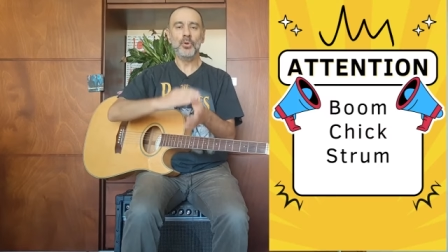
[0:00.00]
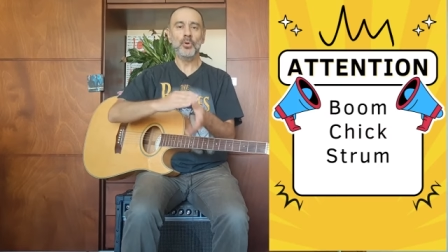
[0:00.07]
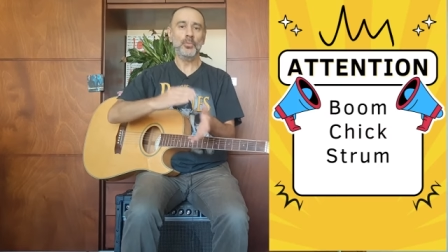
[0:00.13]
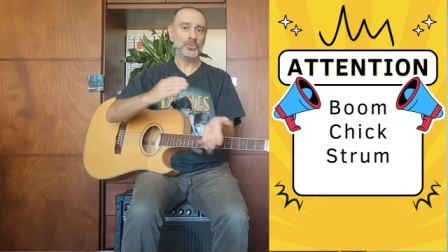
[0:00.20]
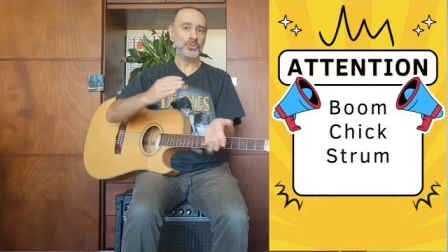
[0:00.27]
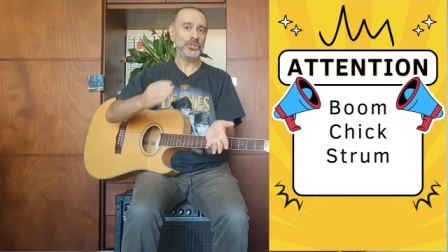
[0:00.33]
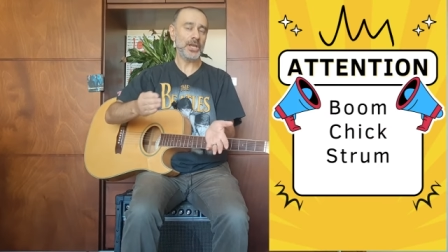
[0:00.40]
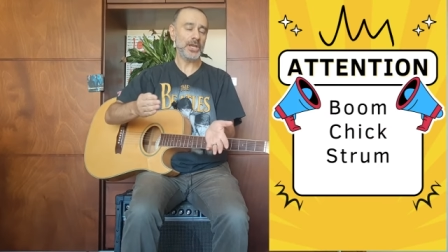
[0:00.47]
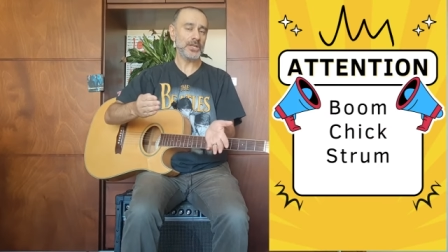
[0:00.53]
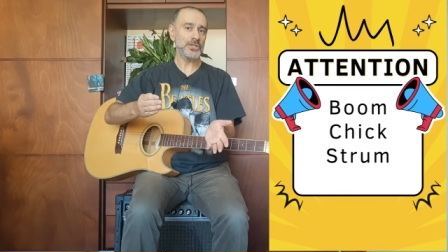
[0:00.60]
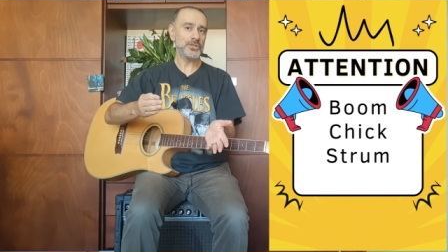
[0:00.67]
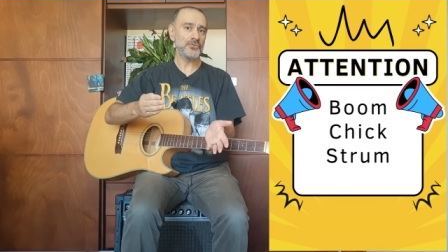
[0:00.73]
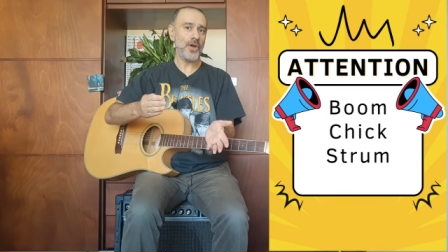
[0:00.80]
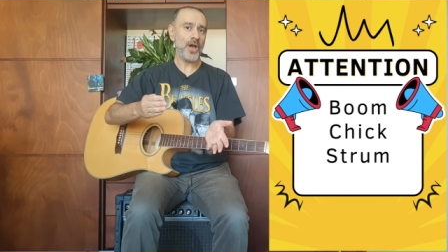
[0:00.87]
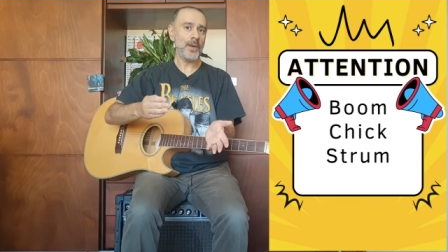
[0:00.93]
boom chick
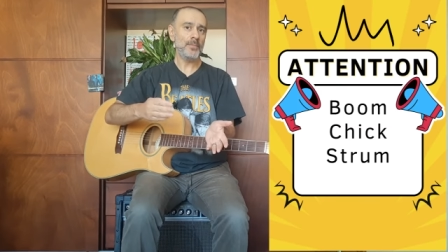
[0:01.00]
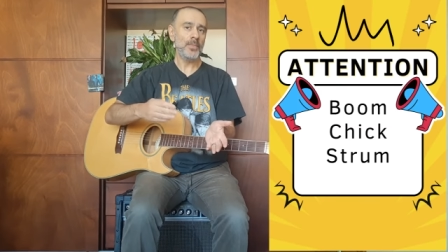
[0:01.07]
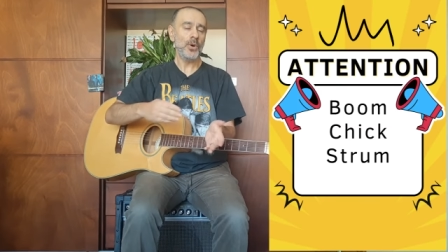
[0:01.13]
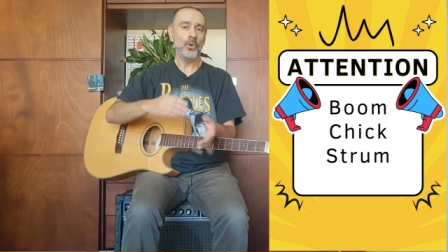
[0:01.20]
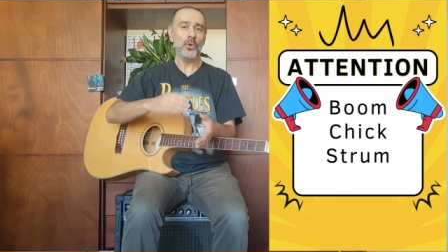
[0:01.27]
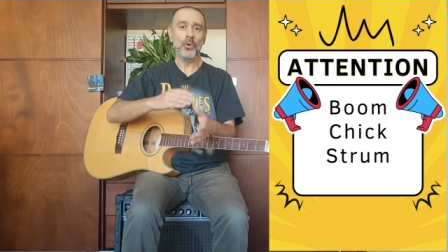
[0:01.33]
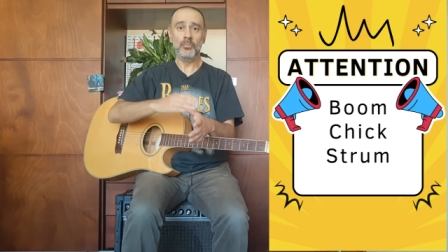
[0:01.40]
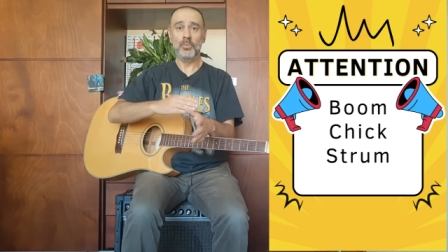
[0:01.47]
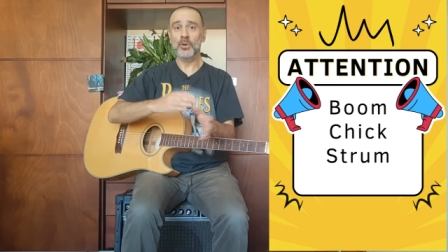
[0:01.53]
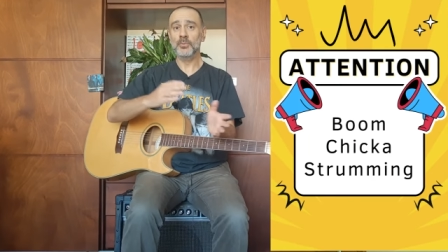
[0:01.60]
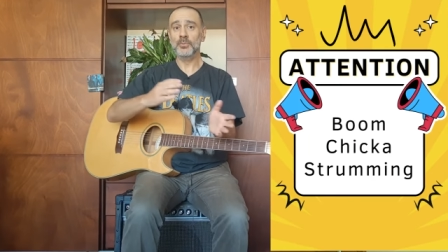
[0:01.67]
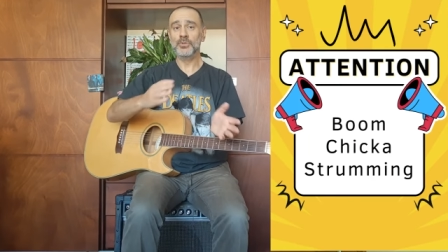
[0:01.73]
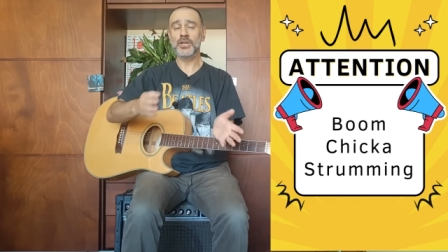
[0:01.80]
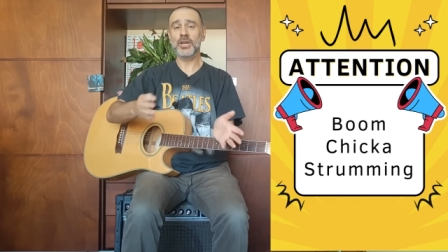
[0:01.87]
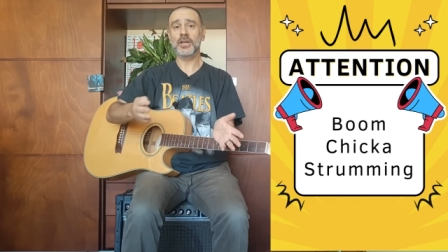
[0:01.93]
strum or
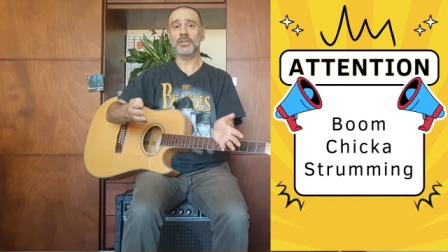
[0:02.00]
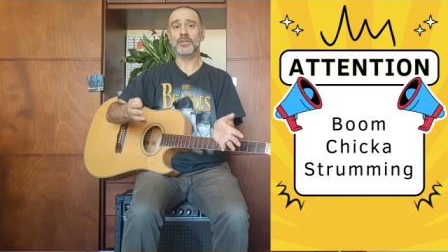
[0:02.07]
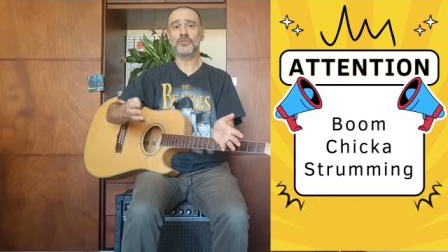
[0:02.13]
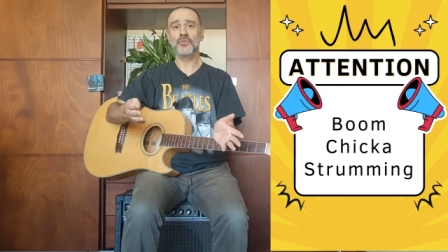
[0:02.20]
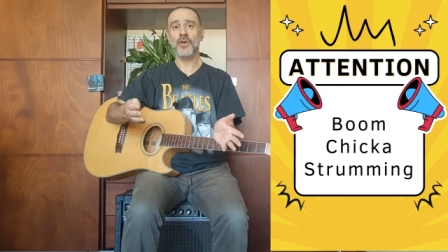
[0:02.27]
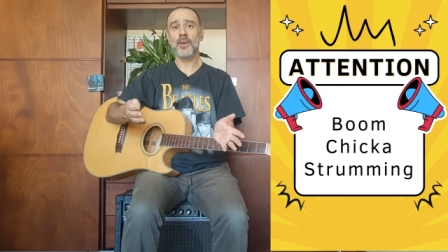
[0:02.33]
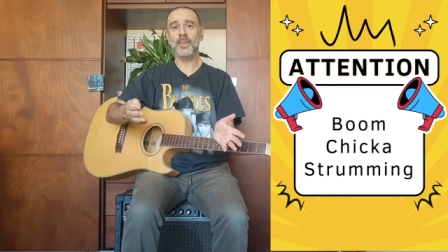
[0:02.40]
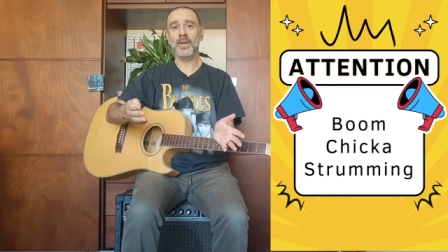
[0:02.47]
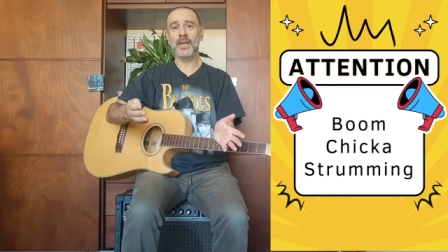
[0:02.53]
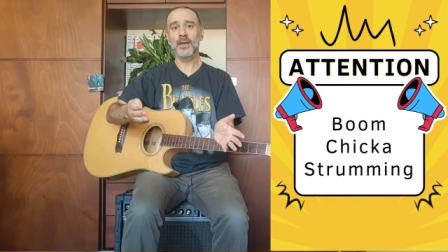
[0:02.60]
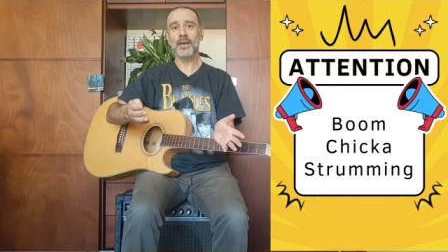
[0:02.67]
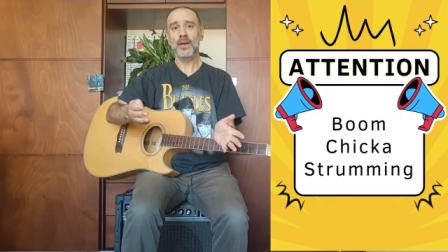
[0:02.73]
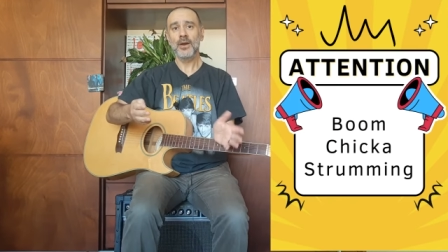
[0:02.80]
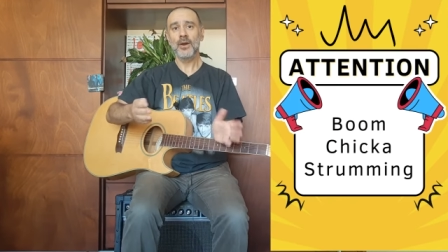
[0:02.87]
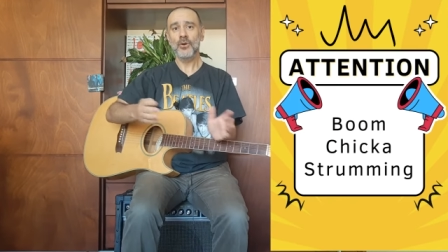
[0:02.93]
boom chicka
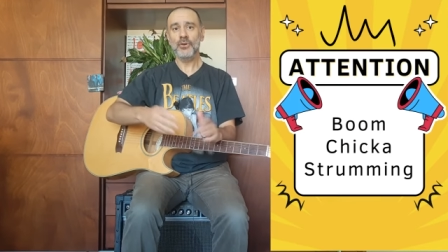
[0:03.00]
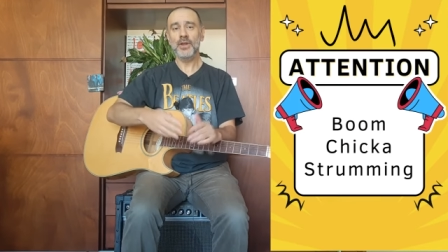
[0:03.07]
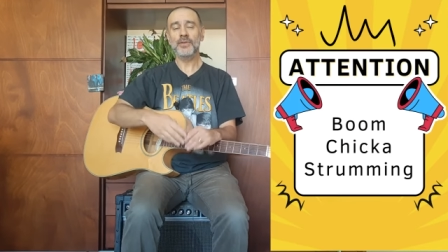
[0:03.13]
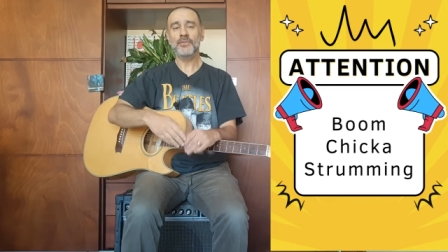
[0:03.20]
strumming or